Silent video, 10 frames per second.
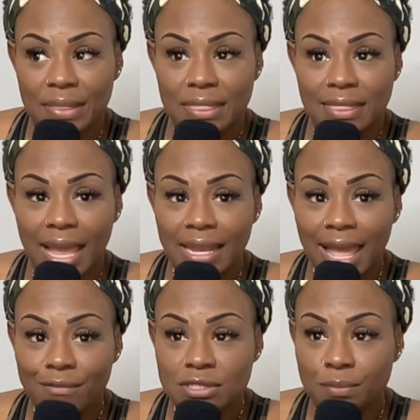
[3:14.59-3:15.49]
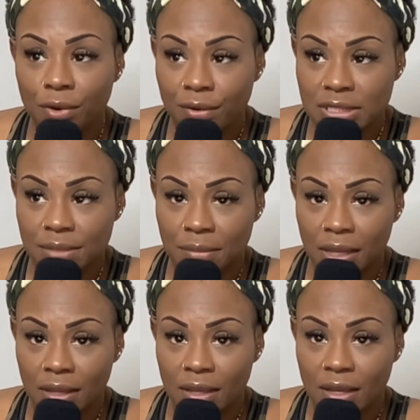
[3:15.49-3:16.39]
That life was boring to
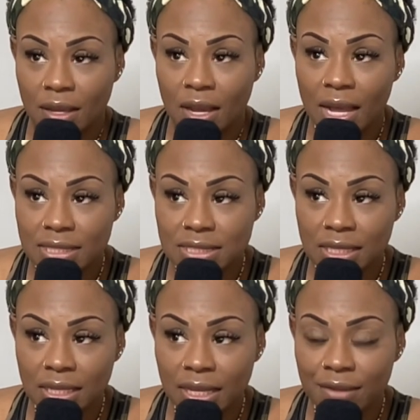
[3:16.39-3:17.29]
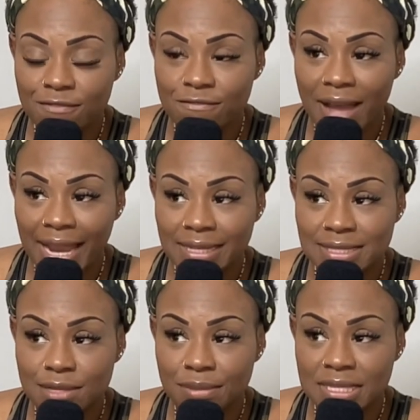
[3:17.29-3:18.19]
me. Constantly fighting
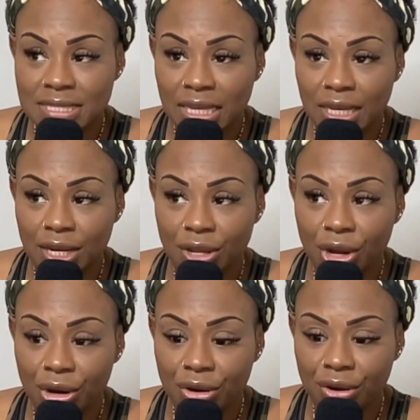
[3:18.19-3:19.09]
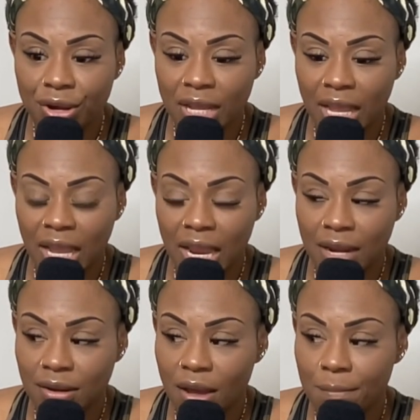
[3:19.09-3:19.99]
to be seen and heard,
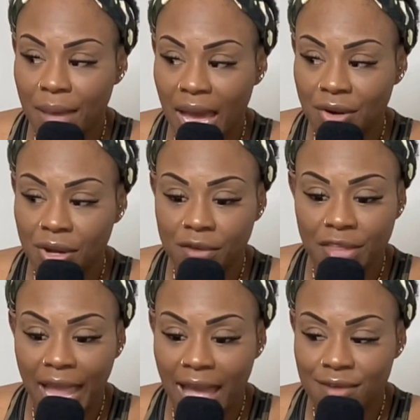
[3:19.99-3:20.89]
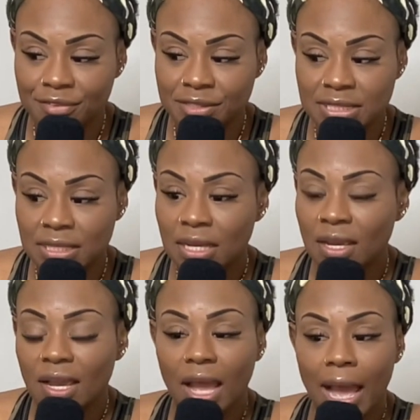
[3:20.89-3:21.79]
and a battle of the alphas.
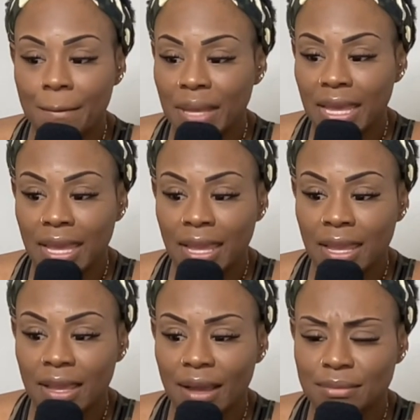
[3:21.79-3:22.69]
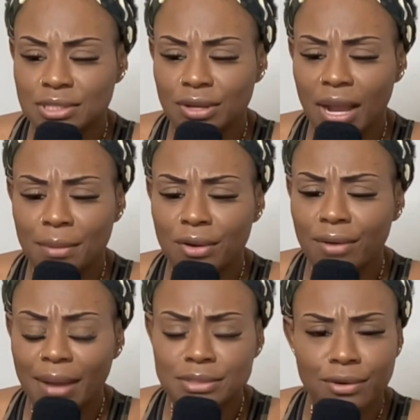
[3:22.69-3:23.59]
I mean, I
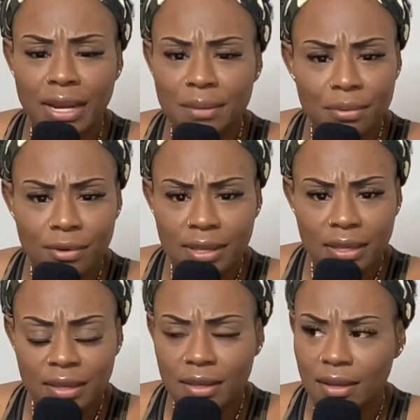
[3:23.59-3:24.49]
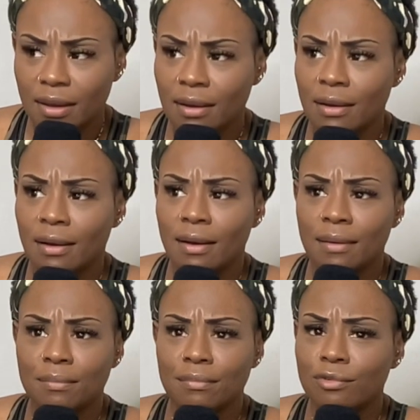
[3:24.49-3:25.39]
was a great employee.
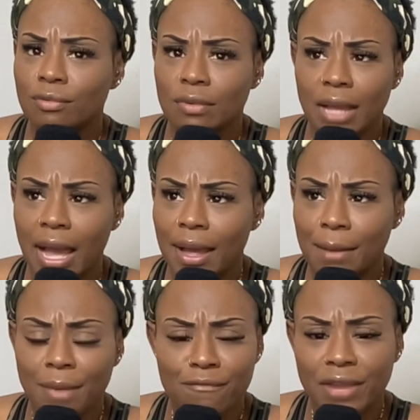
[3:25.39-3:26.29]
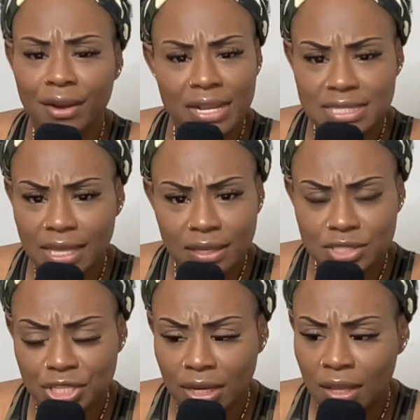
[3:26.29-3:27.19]
I'm very
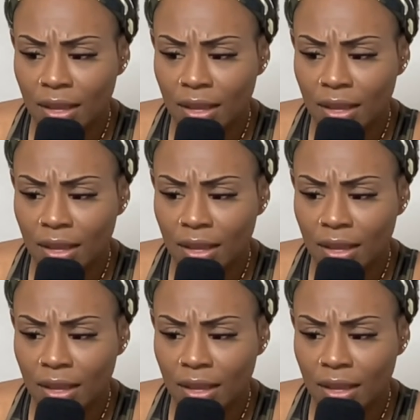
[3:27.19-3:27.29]
intelligent.